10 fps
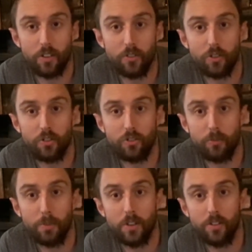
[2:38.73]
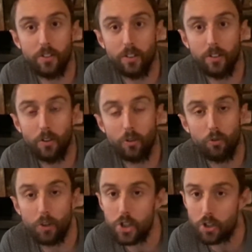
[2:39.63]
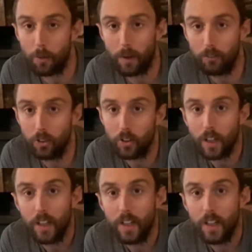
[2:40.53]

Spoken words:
just jump into your local running shop, have a look.